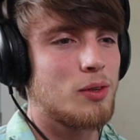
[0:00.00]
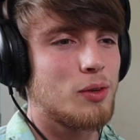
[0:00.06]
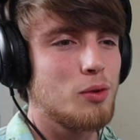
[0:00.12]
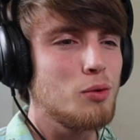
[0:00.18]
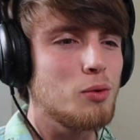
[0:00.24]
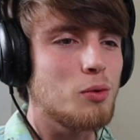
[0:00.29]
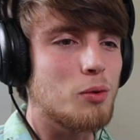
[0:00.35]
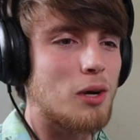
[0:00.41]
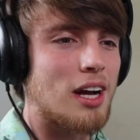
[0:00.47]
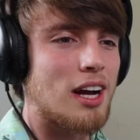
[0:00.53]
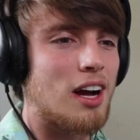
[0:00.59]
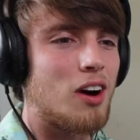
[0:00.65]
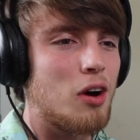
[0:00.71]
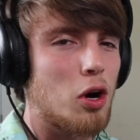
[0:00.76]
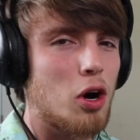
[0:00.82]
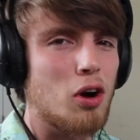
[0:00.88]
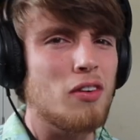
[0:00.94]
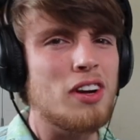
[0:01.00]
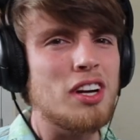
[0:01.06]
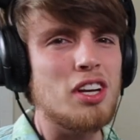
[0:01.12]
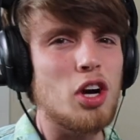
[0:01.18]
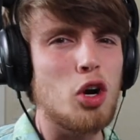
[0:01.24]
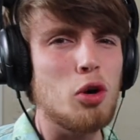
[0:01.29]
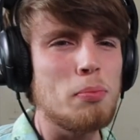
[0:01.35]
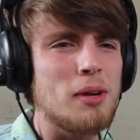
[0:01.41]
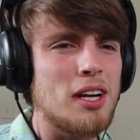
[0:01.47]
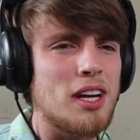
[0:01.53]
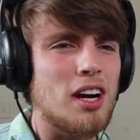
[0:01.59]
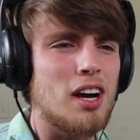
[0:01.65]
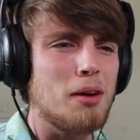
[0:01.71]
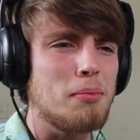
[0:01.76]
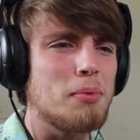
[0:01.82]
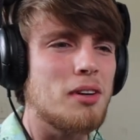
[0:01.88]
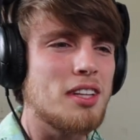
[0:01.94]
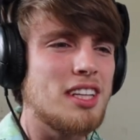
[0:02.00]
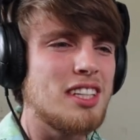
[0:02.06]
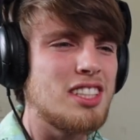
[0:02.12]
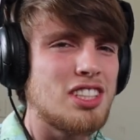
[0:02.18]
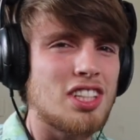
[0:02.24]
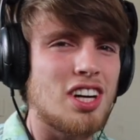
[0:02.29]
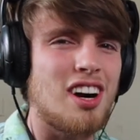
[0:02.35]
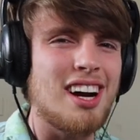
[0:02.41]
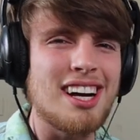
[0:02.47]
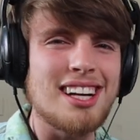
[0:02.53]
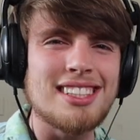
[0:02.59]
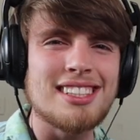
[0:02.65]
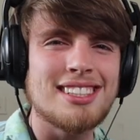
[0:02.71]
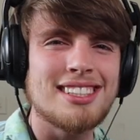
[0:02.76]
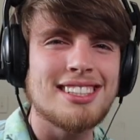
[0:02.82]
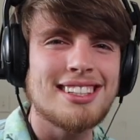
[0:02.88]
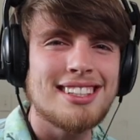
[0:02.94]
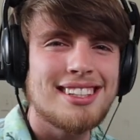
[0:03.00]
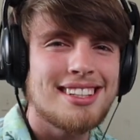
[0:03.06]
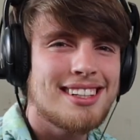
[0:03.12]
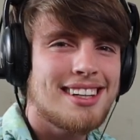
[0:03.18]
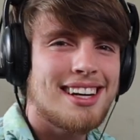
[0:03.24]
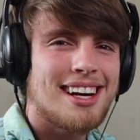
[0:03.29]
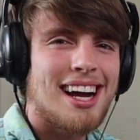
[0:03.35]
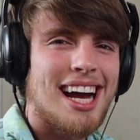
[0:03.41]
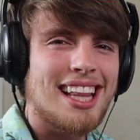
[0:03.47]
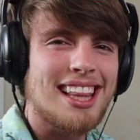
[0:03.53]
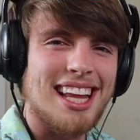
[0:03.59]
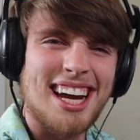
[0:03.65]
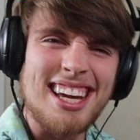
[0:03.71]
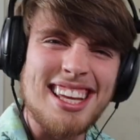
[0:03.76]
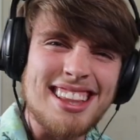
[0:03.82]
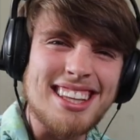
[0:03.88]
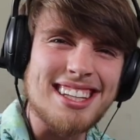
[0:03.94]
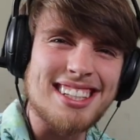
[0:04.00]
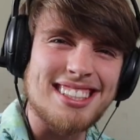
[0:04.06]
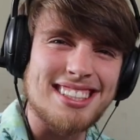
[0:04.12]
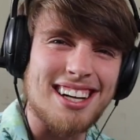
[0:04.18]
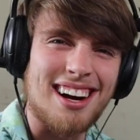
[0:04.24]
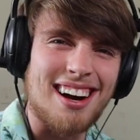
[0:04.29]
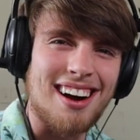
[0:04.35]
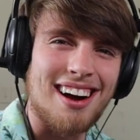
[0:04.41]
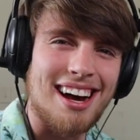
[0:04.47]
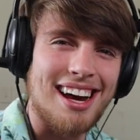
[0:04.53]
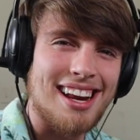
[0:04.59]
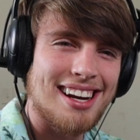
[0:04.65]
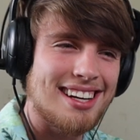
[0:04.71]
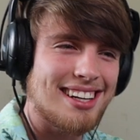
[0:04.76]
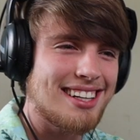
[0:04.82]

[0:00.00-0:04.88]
Ooh, already opening up on this shot. I like this shot.